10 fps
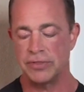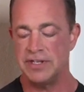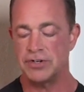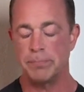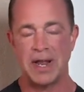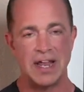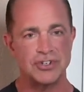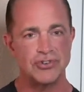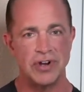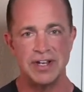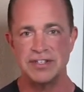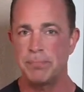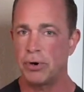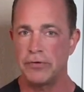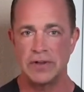These are pasteurized,
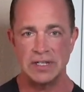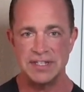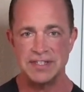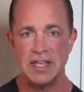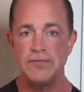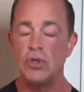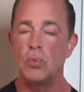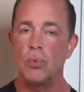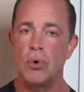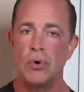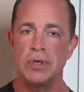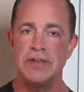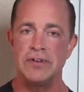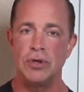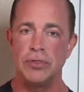perfectly safe. You won't
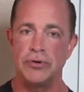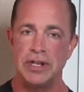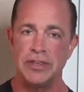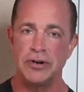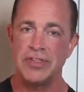even know they're in there.